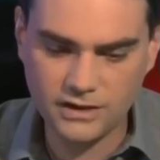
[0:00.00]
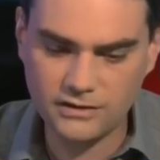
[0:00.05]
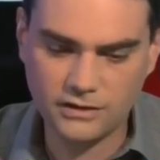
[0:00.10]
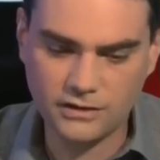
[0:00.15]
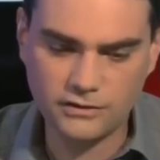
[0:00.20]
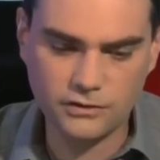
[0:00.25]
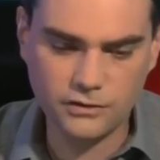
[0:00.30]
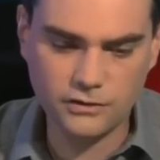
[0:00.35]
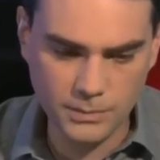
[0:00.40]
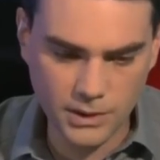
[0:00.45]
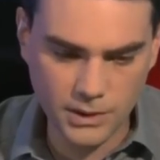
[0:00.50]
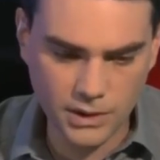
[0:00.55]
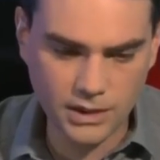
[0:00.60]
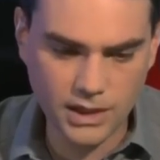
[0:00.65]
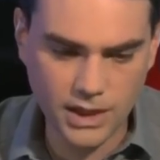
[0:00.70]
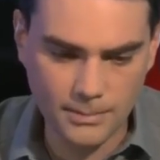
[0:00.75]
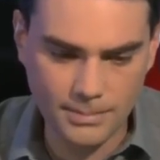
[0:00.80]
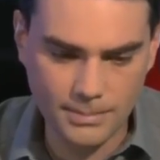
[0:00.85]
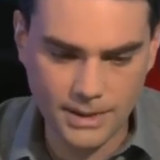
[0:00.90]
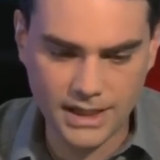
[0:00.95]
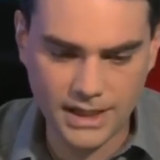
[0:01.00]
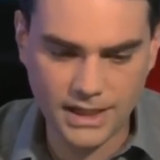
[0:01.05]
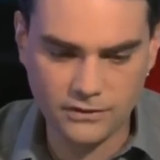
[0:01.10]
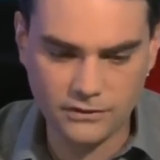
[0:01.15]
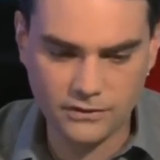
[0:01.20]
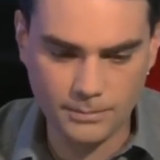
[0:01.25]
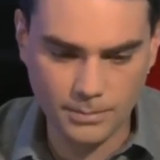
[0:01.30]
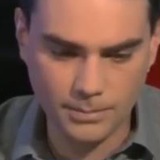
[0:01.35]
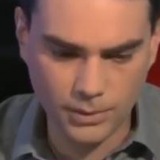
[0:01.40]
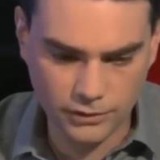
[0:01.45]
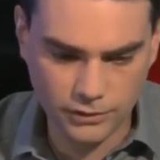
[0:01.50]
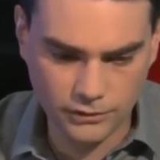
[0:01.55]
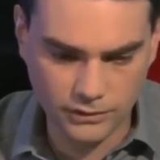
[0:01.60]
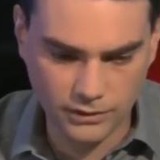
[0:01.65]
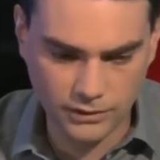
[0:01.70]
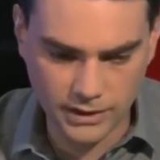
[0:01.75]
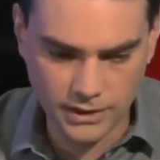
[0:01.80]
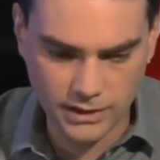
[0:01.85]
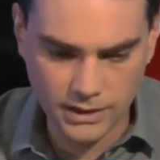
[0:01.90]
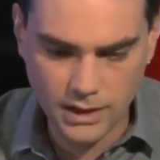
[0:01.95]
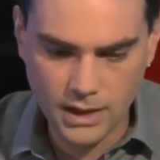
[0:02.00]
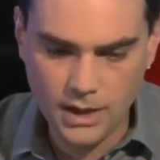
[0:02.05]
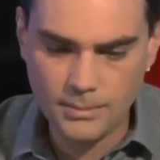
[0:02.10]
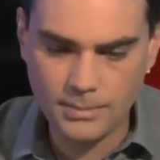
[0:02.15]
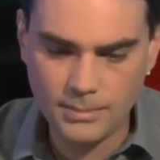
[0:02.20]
to conduct a smear campaign against him personally.